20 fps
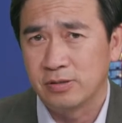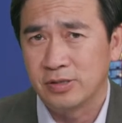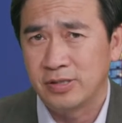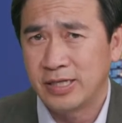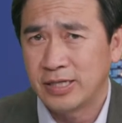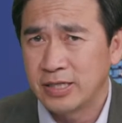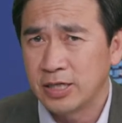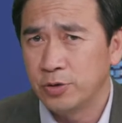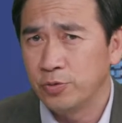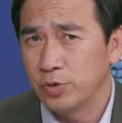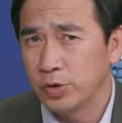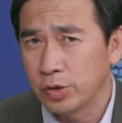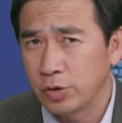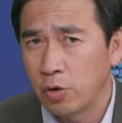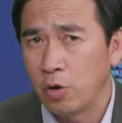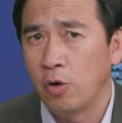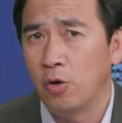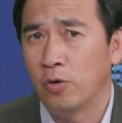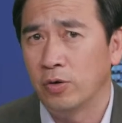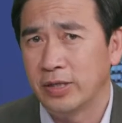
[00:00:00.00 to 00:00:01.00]
suddenly
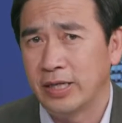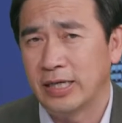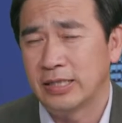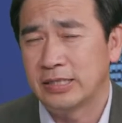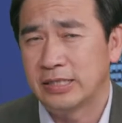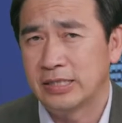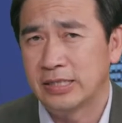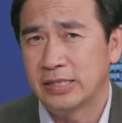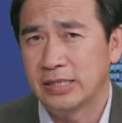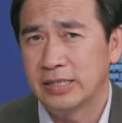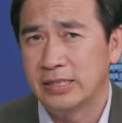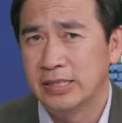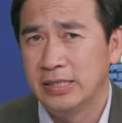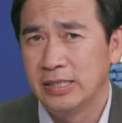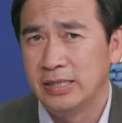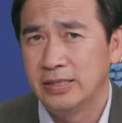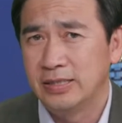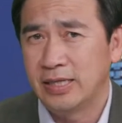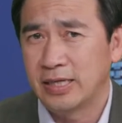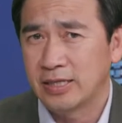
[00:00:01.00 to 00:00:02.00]
recalled
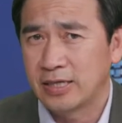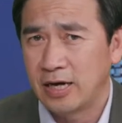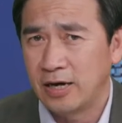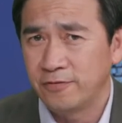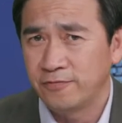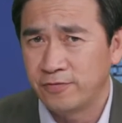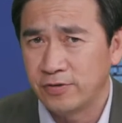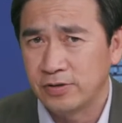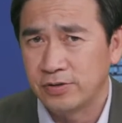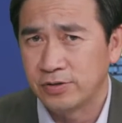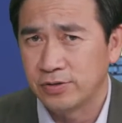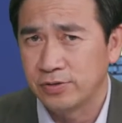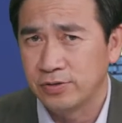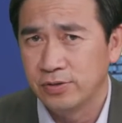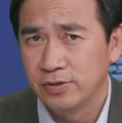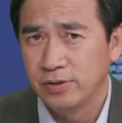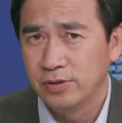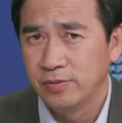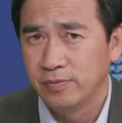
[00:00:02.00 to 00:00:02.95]
that conference